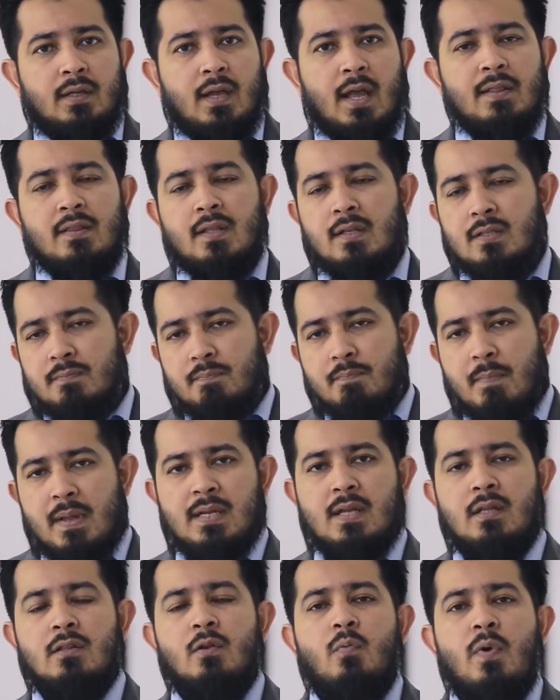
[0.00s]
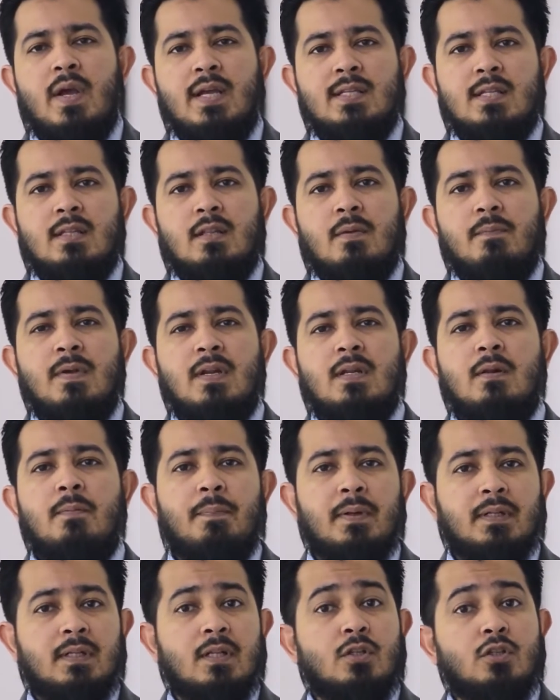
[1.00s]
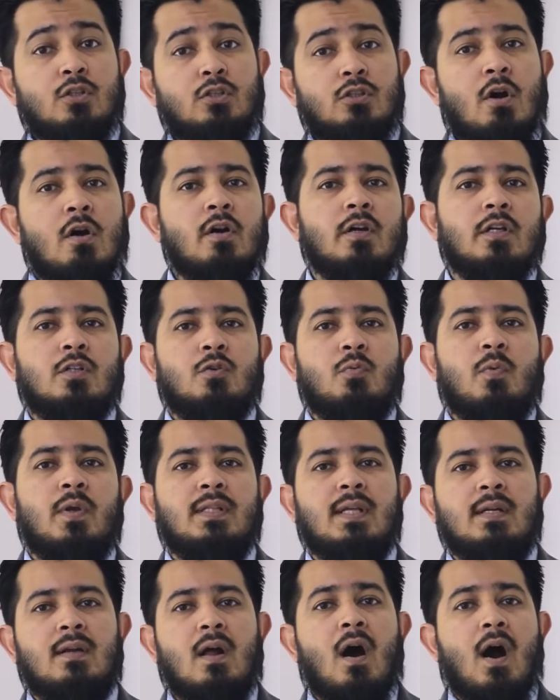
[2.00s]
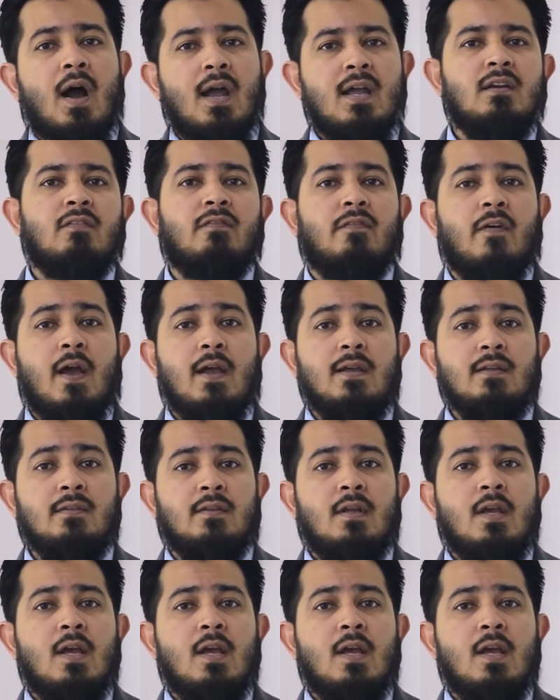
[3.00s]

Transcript: and there's many other ways in the middle, but the strongest way that I advise